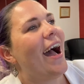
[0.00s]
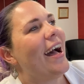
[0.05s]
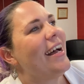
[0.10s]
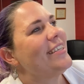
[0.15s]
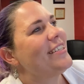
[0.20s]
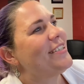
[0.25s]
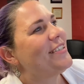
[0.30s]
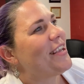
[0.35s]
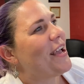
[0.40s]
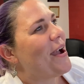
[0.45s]

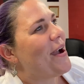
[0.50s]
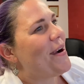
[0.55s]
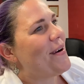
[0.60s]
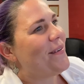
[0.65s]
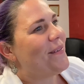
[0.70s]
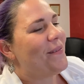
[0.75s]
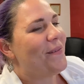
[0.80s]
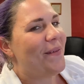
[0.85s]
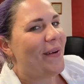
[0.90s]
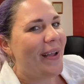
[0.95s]

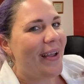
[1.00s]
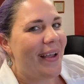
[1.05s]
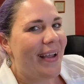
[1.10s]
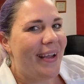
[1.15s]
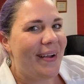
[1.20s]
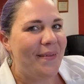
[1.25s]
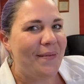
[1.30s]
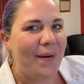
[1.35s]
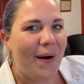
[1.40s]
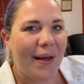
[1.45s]
So
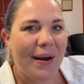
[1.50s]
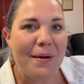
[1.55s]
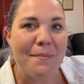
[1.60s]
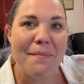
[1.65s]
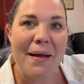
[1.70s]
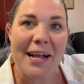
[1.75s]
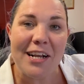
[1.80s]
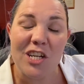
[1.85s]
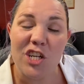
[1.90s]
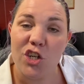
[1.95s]
we want to
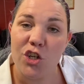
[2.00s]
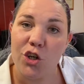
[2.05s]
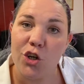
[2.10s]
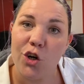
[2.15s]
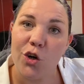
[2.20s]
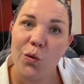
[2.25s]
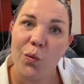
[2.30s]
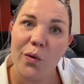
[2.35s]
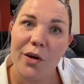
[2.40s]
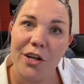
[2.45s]
make
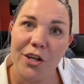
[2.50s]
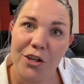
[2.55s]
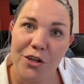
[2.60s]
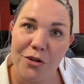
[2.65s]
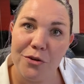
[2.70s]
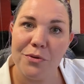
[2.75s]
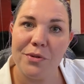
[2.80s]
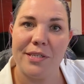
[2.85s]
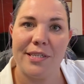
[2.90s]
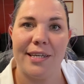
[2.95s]
sure we're
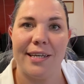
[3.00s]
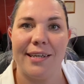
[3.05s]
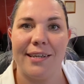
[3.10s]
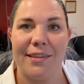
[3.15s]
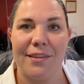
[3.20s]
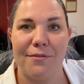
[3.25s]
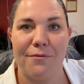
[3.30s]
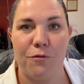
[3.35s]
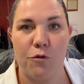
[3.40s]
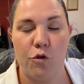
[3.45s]

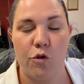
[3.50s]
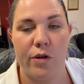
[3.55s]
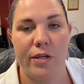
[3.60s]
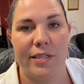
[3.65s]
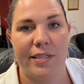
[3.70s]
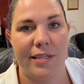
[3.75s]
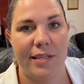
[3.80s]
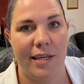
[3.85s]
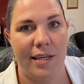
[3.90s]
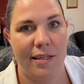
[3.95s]
using the
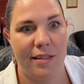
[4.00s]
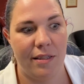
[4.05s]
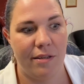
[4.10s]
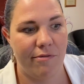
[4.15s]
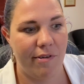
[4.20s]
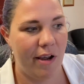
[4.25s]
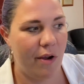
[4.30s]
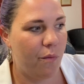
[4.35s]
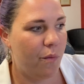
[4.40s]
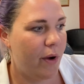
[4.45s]
voice in the
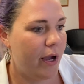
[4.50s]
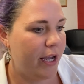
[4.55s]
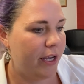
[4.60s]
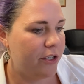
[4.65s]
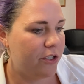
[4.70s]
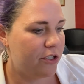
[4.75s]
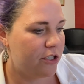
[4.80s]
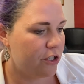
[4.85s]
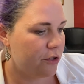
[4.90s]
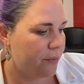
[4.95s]
right way,
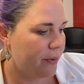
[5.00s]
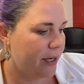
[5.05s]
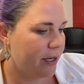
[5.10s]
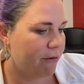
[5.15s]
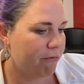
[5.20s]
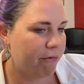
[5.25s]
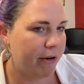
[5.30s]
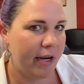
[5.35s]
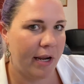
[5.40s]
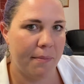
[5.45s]

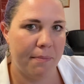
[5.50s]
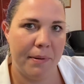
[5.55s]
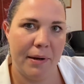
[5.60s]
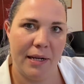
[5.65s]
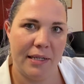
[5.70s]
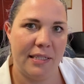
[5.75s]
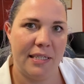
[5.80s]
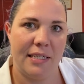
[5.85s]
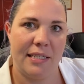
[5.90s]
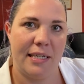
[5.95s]
doing
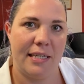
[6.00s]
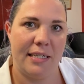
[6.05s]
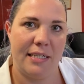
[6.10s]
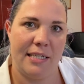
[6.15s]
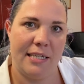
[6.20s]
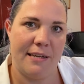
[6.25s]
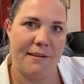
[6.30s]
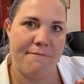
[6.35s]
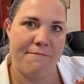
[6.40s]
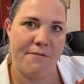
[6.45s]

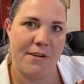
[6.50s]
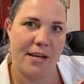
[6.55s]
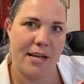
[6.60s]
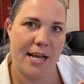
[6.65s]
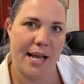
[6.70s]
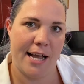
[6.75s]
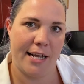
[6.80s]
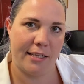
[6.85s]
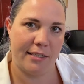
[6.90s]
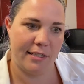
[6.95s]
rehabilitative
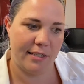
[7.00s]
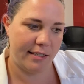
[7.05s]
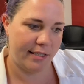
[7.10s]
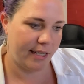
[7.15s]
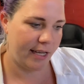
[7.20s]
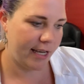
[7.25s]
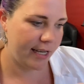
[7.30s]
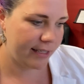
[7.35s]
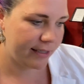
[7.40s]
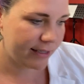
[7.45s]

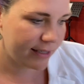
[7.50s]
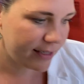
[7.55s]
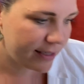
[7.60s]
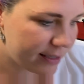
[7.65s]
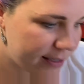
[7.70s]
exercises,